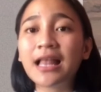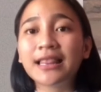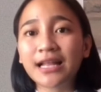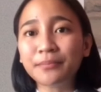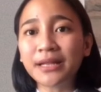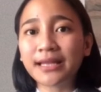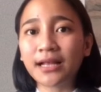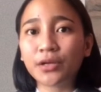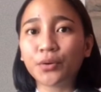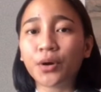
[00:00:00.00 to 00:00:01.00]
Let me
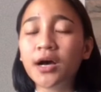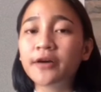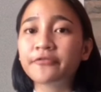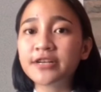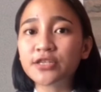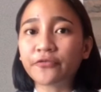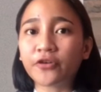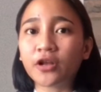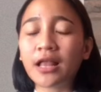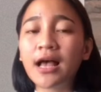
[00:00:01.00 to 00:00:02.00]
tell you. First of
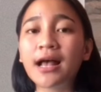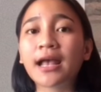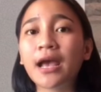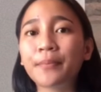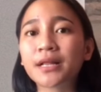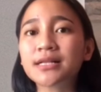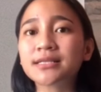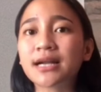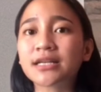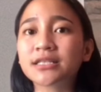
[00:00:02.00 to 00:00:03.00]
all, capital
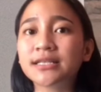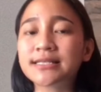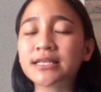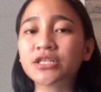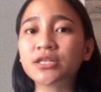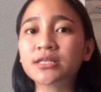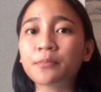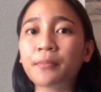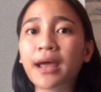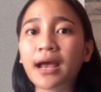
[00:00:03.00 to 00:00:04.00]
structure decisions
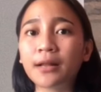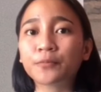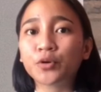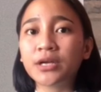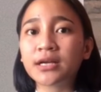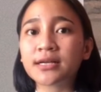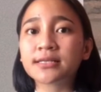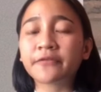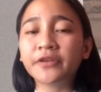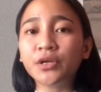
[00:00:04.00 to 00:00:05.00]
may help to increase
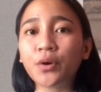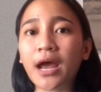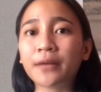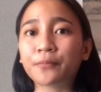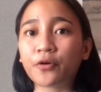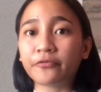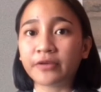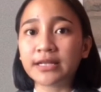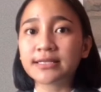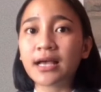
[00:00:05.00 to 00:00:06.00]
revenue and
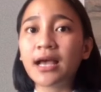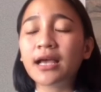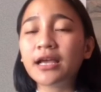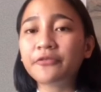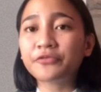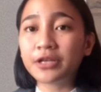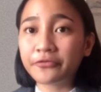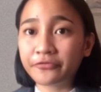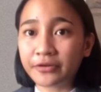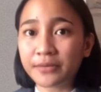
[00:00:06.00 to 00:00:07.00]
profits if the
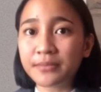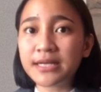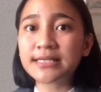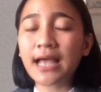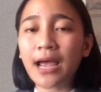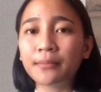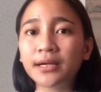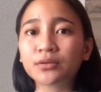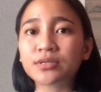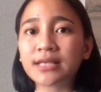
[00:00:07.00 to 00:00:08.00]
firm is able
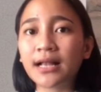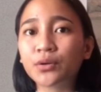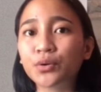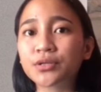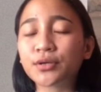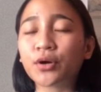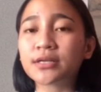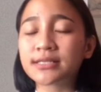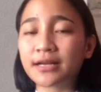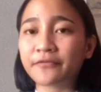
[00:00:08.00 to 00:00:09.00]
to sell goods or
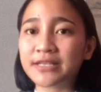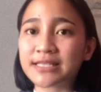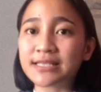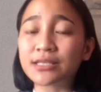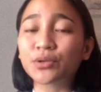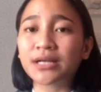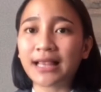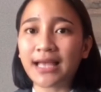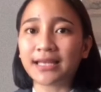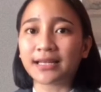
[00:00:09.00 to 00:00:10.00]
services to the
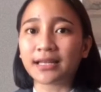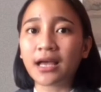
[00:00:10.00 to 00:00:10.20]
client.